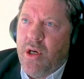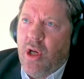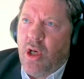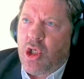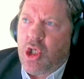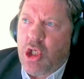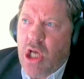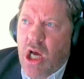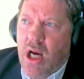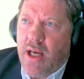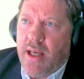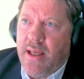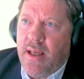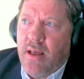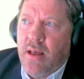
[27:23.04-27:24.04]
not
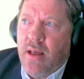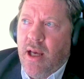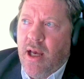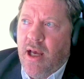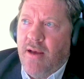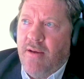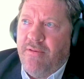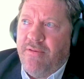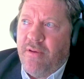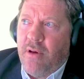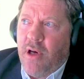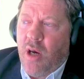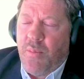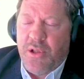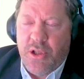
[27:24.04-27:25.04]
shy of
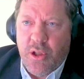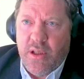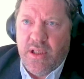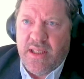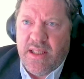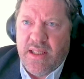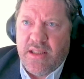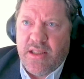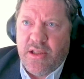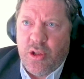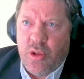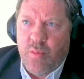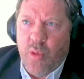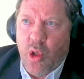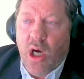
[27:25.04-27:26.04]
opportunities to
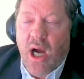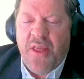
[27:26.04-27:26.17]
do more.